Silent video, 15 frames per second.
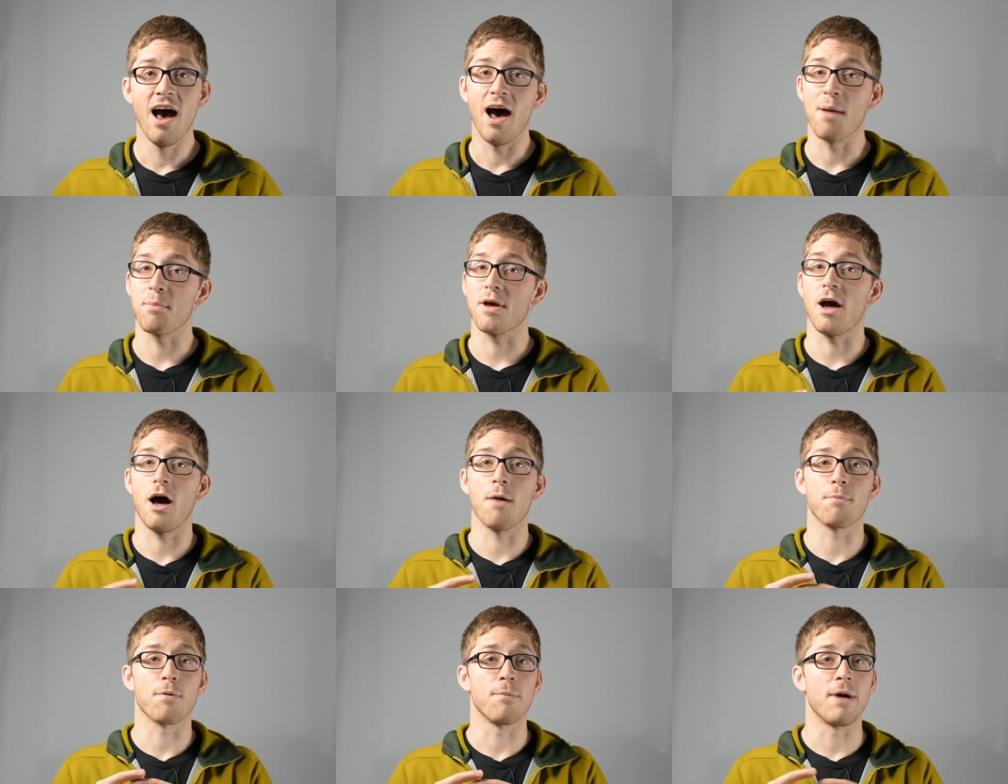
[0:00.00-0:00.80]
I'm
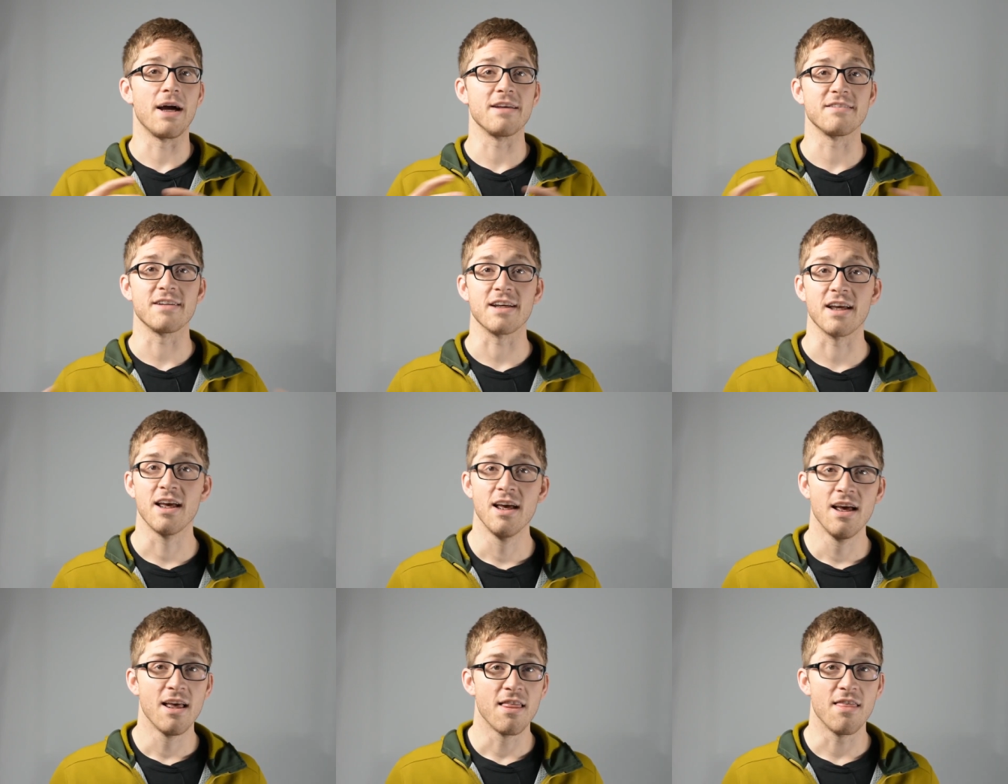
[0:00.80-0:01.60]

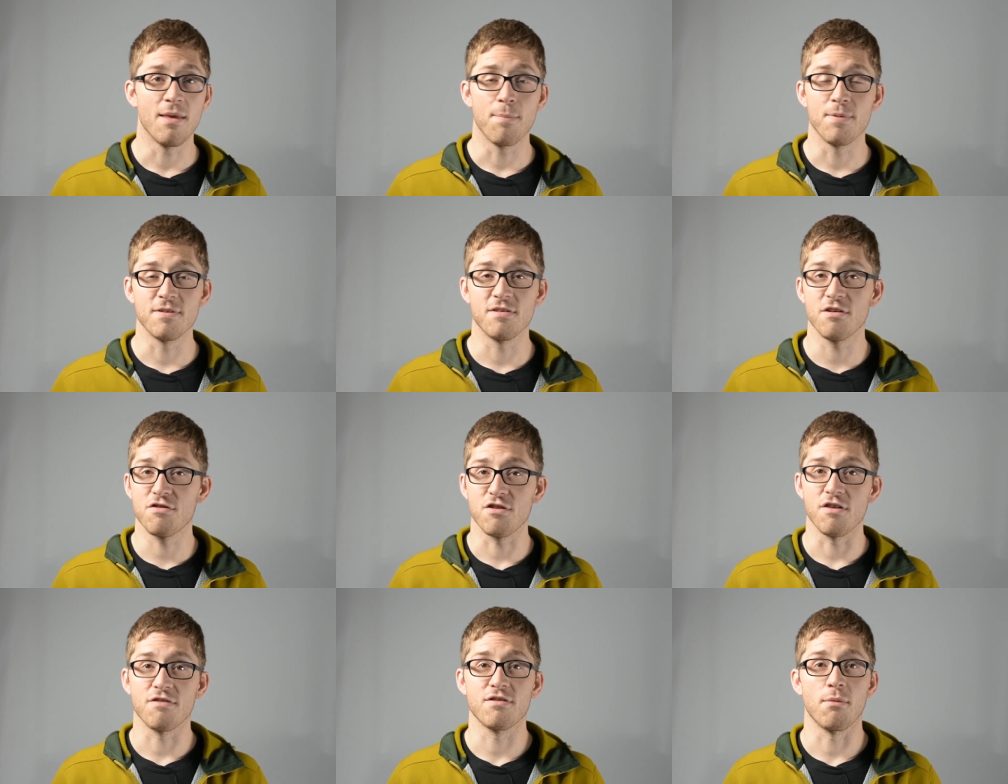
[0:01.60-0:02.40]
compromising the
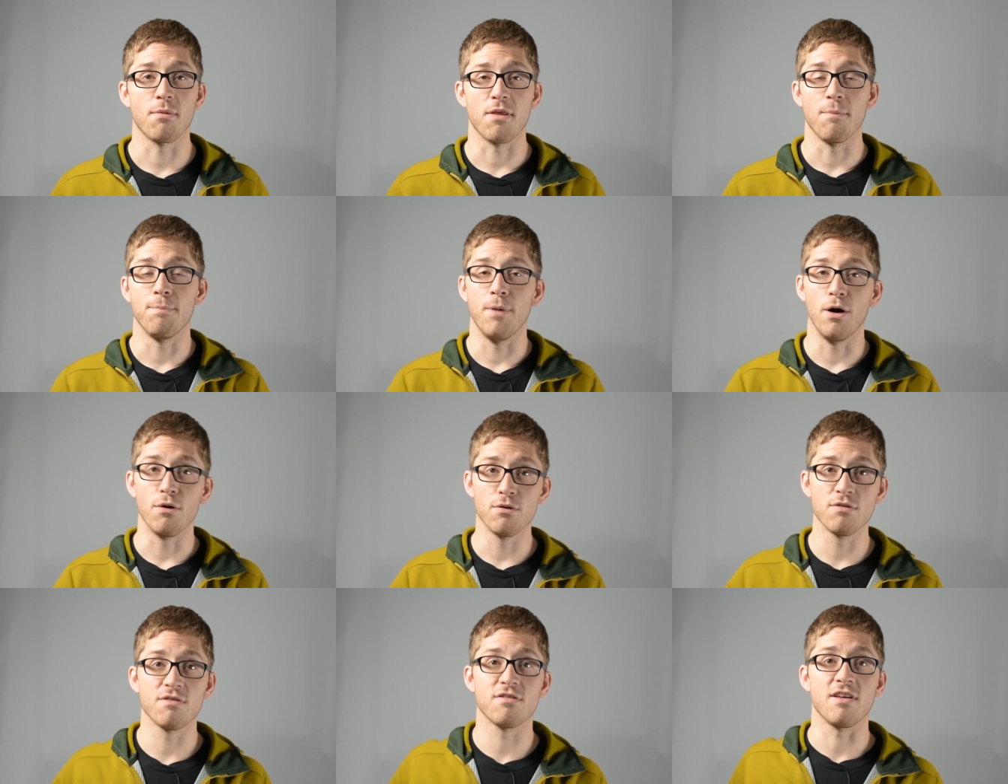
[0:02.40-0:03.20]
position of some of the
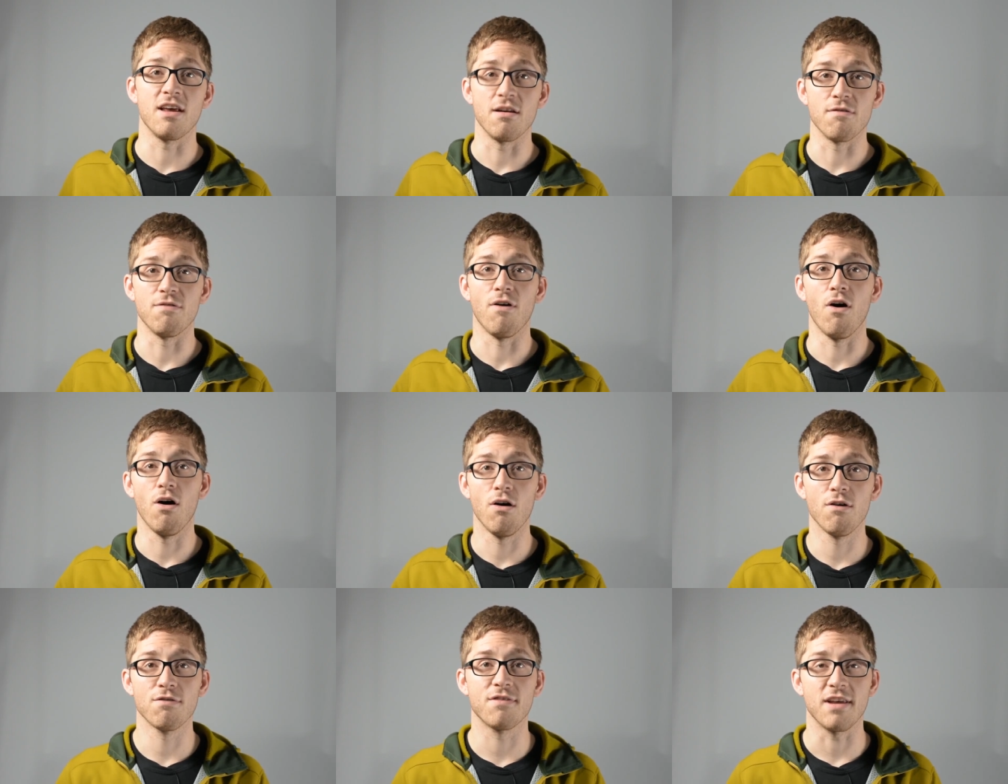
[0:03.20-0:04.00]
bones
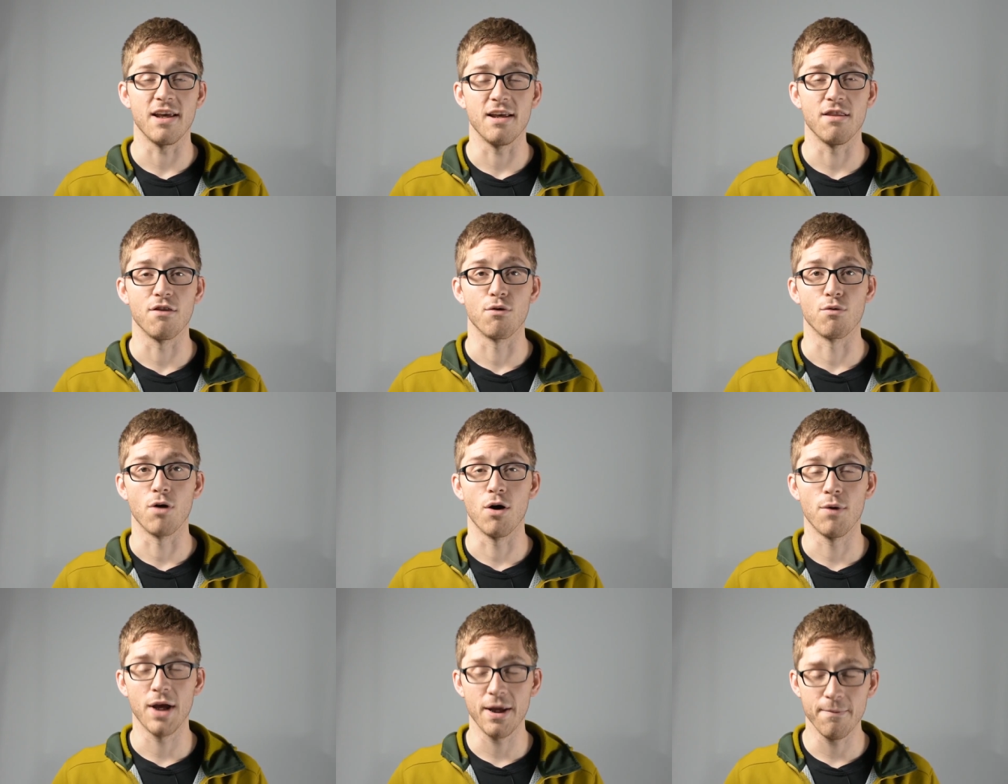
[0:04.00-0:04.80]
involved in the
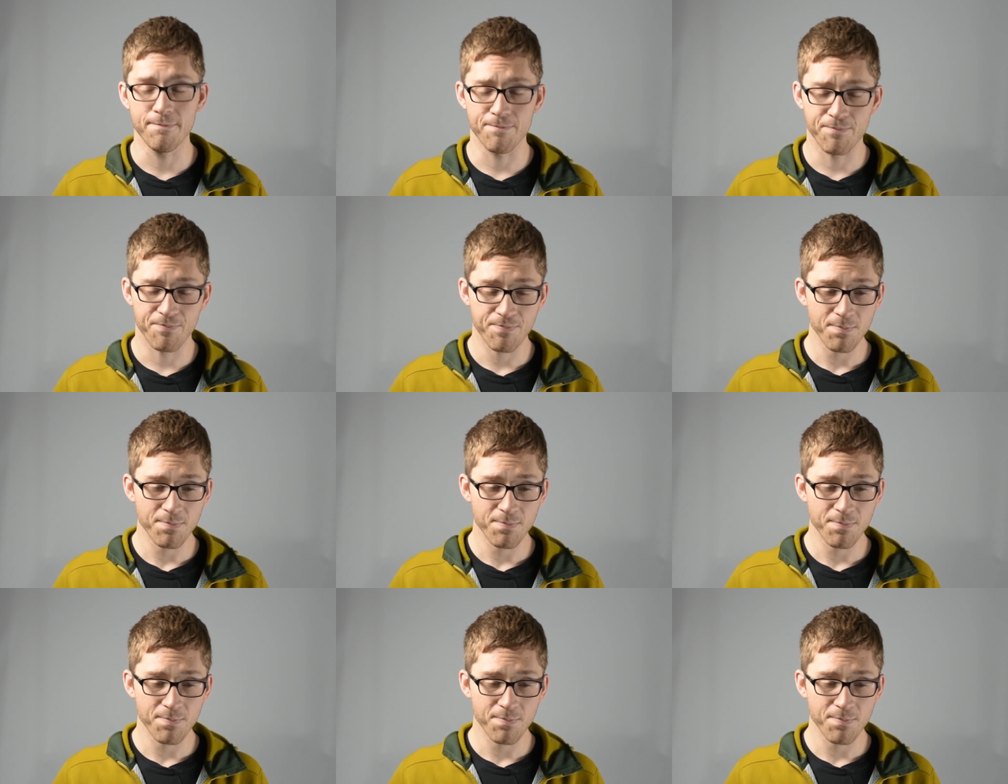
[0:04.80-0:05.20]
rowing